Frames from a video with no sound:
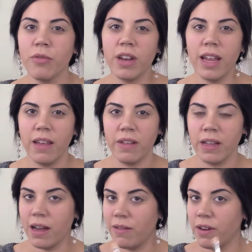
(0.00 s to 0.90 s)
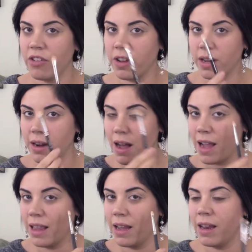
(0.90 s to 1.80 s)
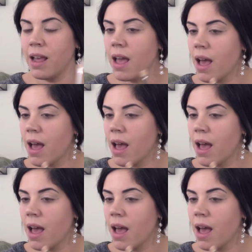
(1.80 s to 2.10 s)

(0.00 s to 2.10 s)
pretty even coverage on your eyelid,